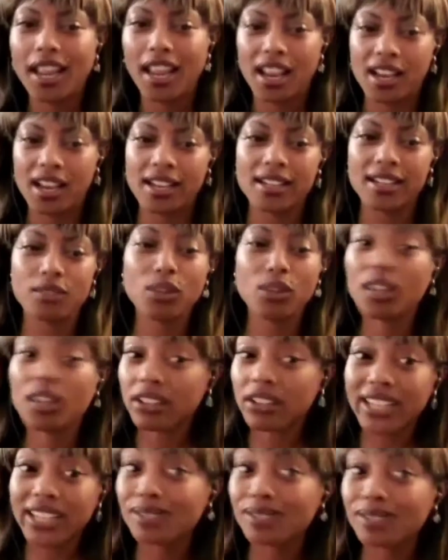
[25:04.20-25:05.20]
And we
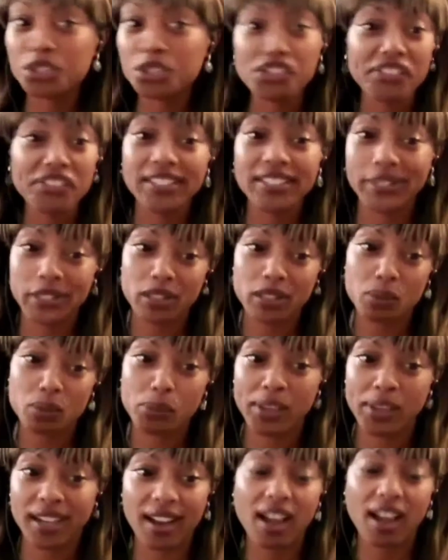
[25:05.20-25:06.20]
already got movies that's
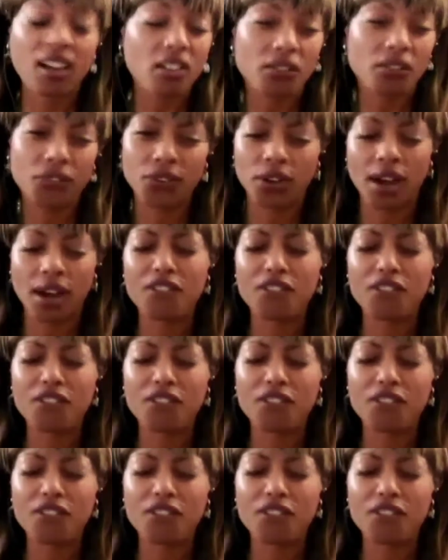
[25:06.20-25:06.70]
been out for,